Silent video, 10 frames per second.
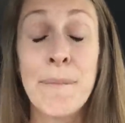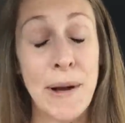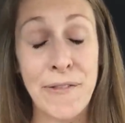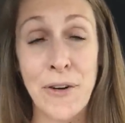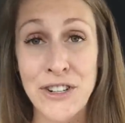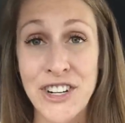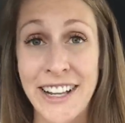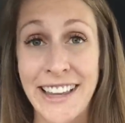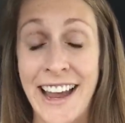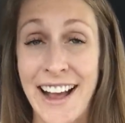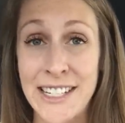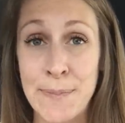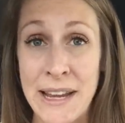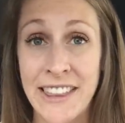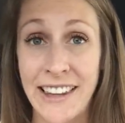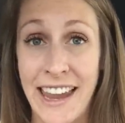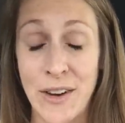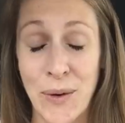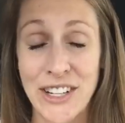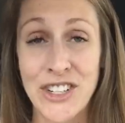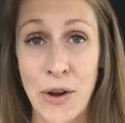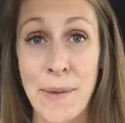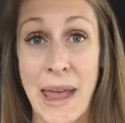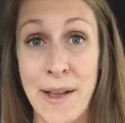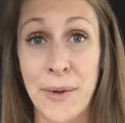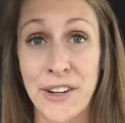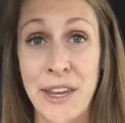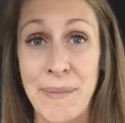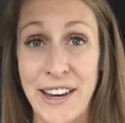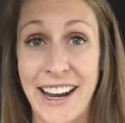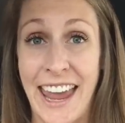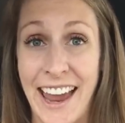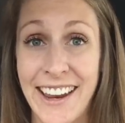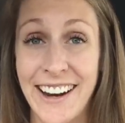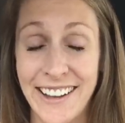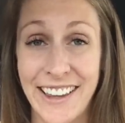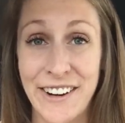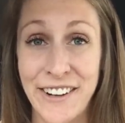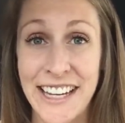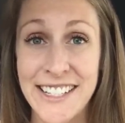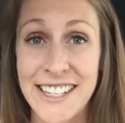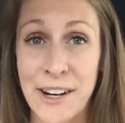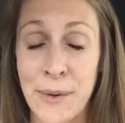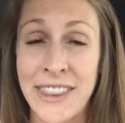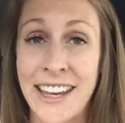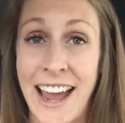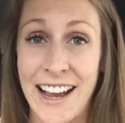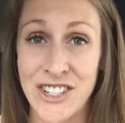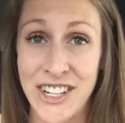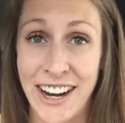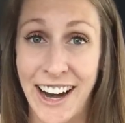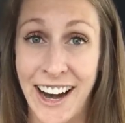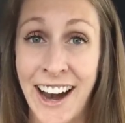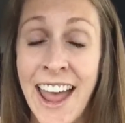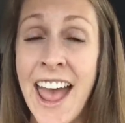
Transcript: But fortunately I speak the language, so I'm able to communicate a little easier with the cashier.